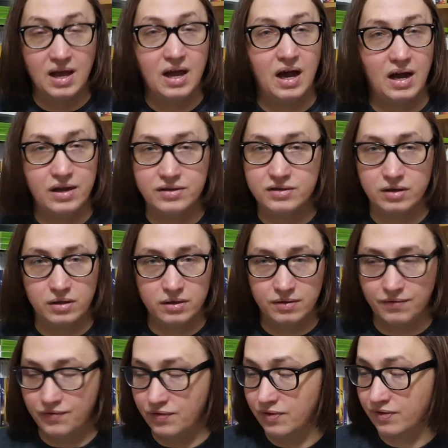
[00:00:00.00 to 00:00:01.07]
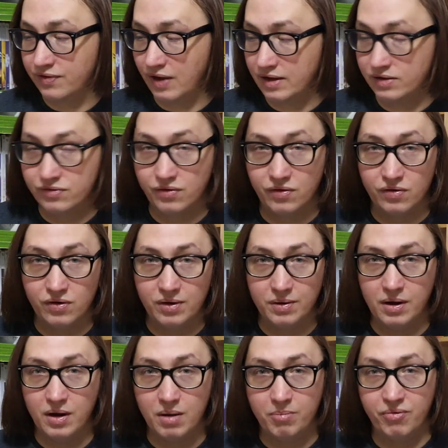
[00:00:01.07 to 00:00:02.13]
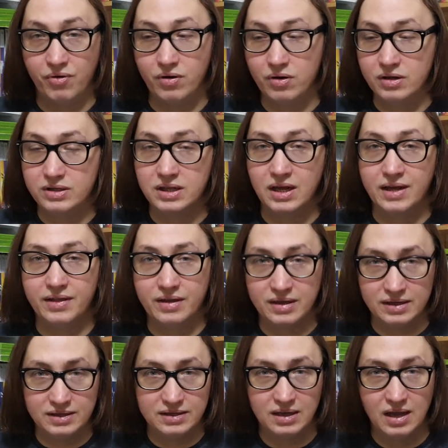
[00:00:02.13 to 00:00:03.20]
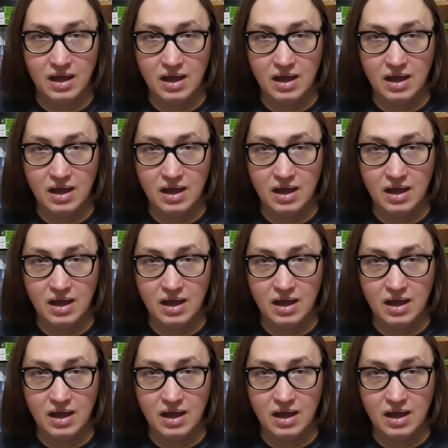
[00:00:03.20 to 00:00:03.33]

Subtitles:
I used to love side-scrolling brawlers like this.